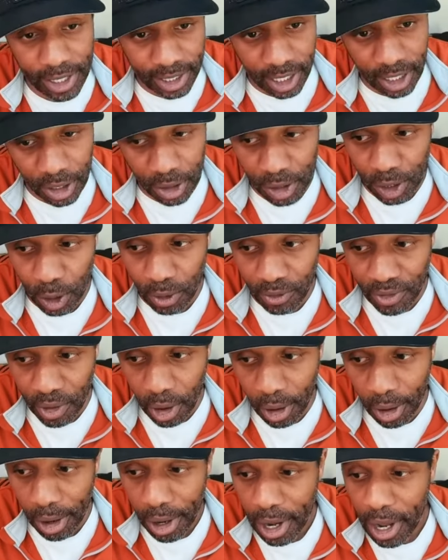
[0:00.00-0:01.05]
tenure so
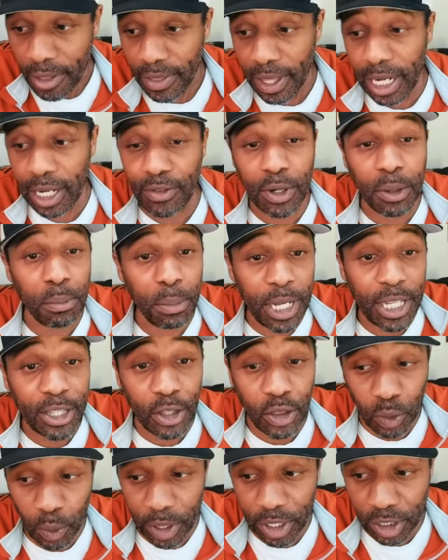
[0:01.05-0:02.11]
far that even meet the
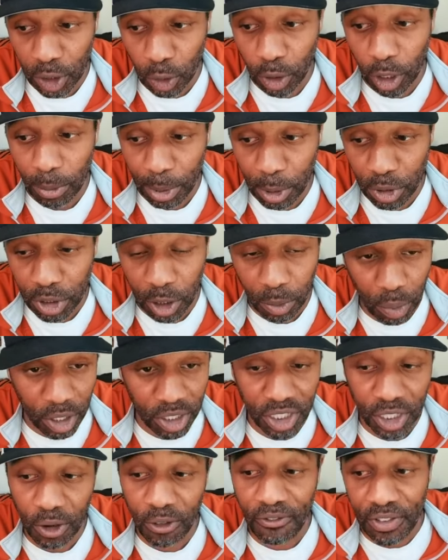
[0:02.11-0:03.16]
threshold of the blue chip
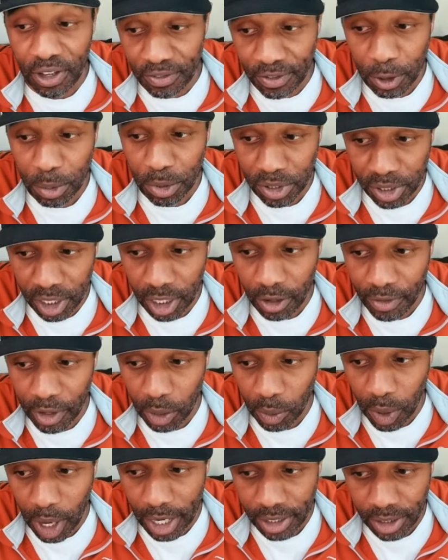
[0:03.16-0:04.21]
ratio. 50% of their
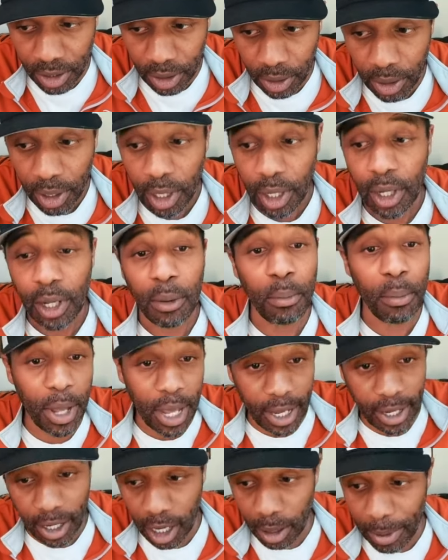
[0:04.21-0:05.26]
roster
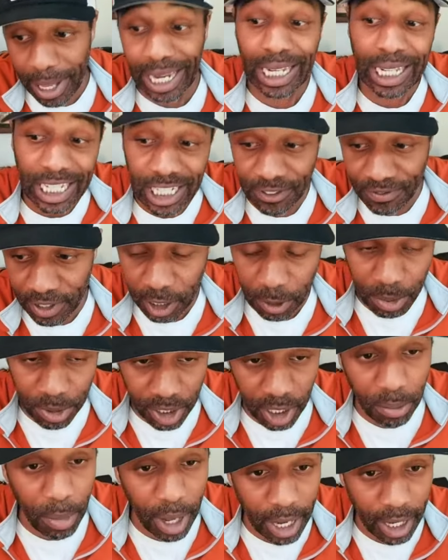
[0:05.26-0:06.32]
made up, at least
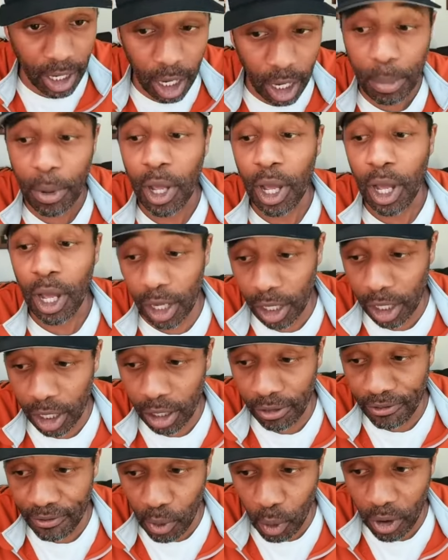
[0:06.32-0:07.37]
50% made up
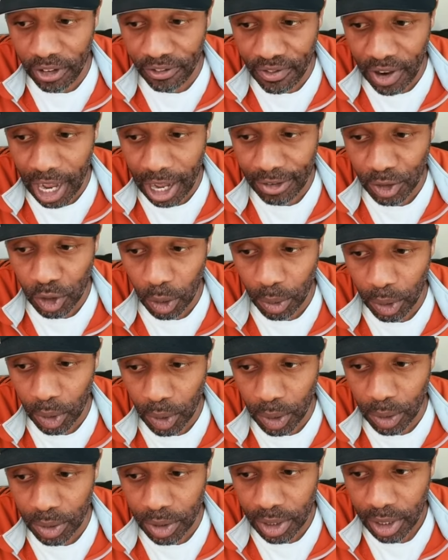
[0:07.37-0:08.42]
of four and five star
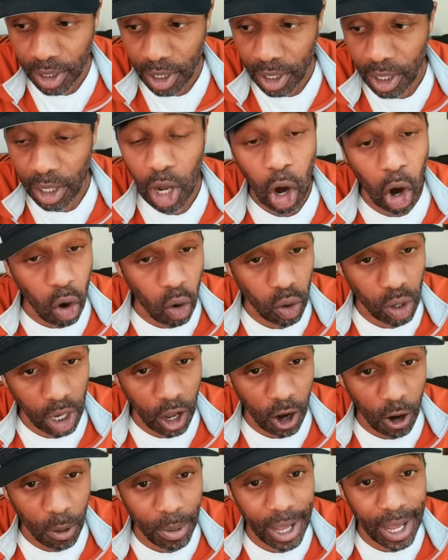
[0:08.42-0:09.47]
recruits.
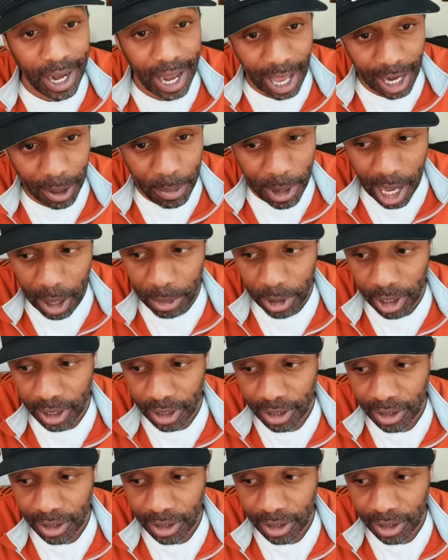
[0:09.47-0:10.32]
Oklahoma and Alabama.